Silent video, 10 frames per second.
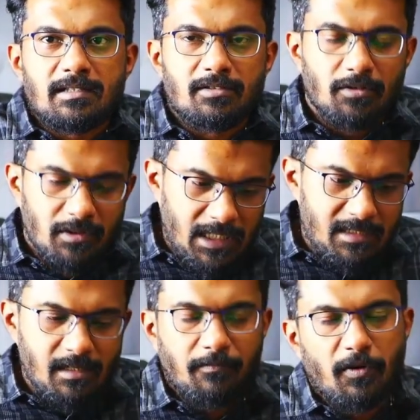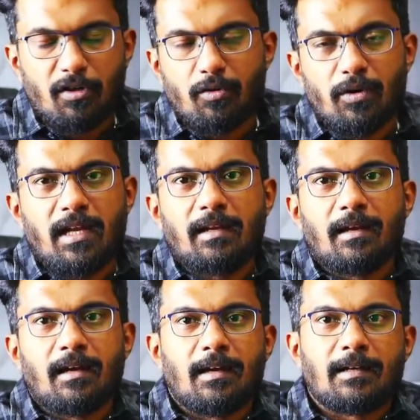So that's it for
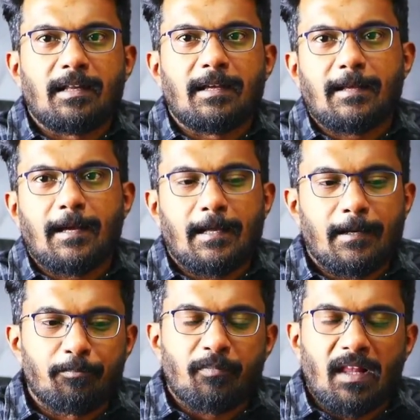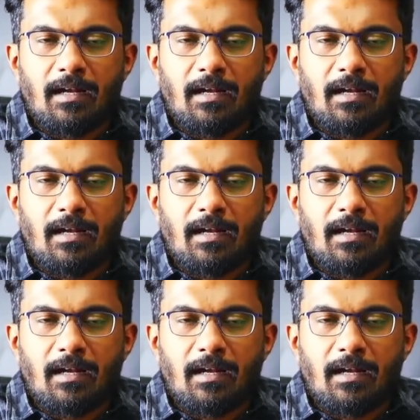today. Take care.